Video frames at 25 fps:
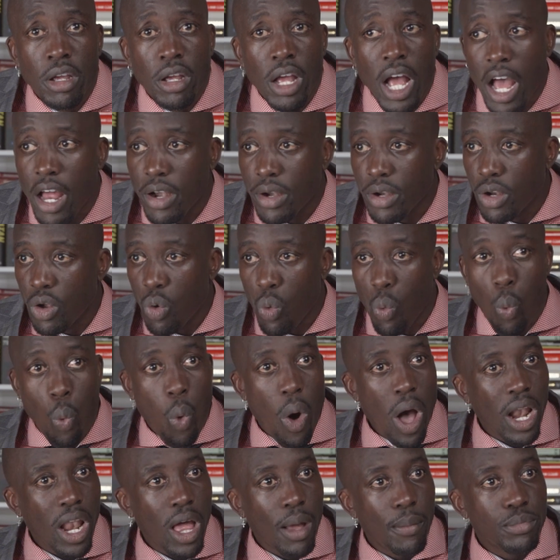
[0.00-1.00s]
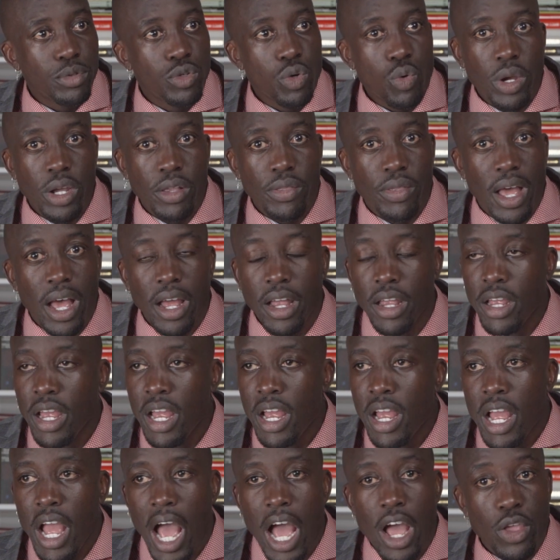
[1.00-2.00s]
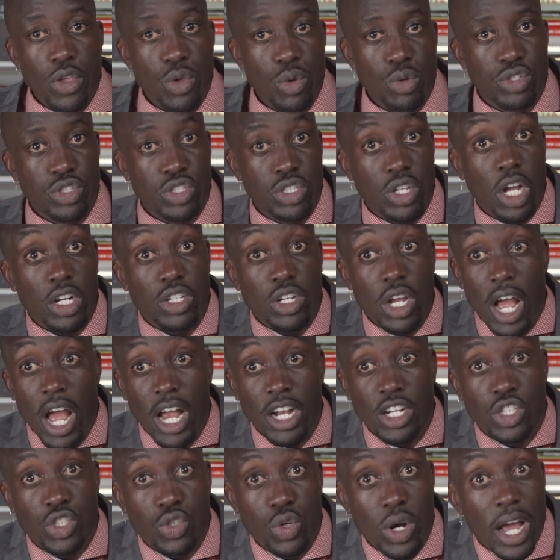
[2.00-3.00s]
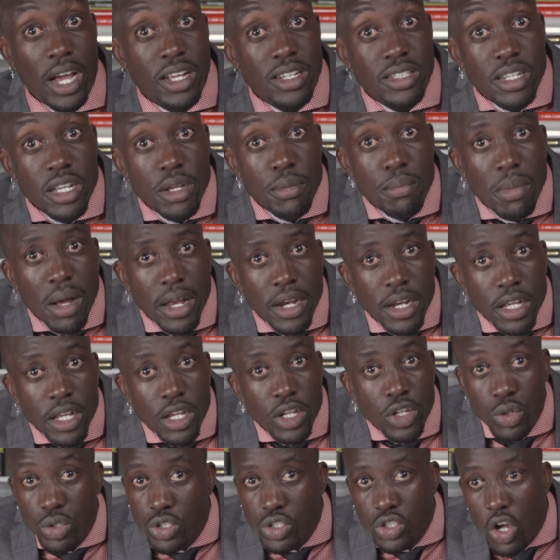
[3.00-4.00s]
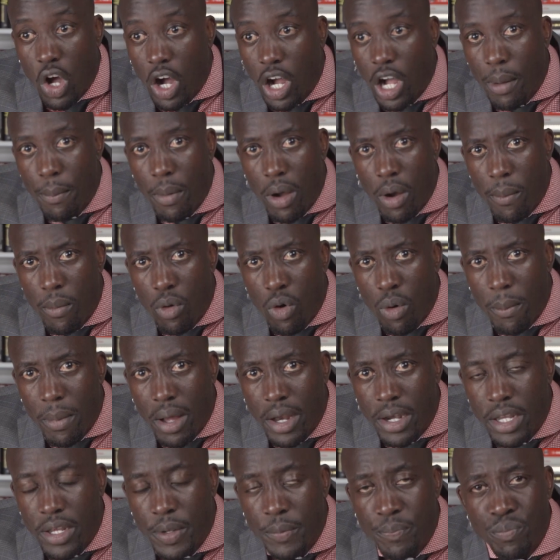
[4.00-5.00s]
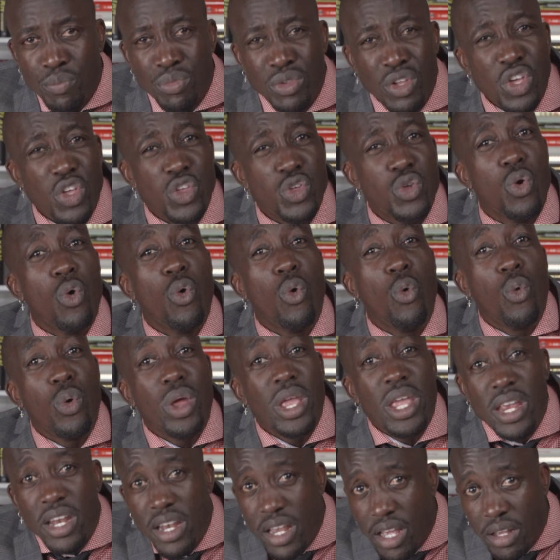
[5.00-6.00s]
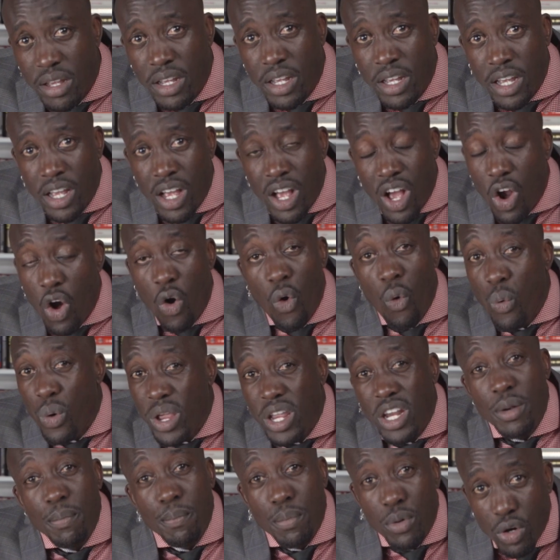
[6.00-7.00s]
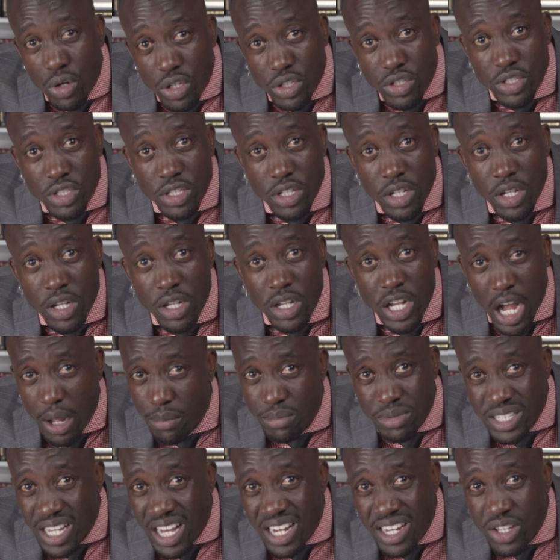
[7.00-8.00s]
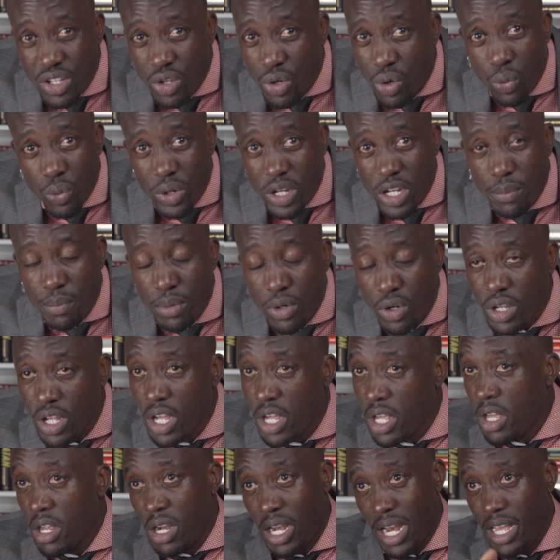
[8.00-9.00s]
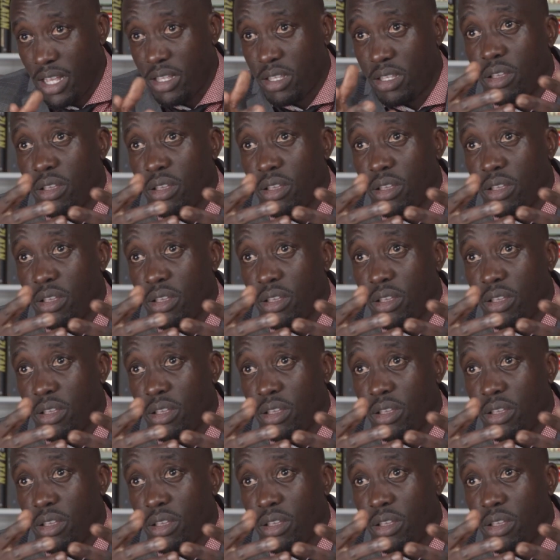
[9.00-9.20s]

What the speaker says: And while I'm doing that, you start attracting money, you talk about more money, you read books. I'm telling you, read books, like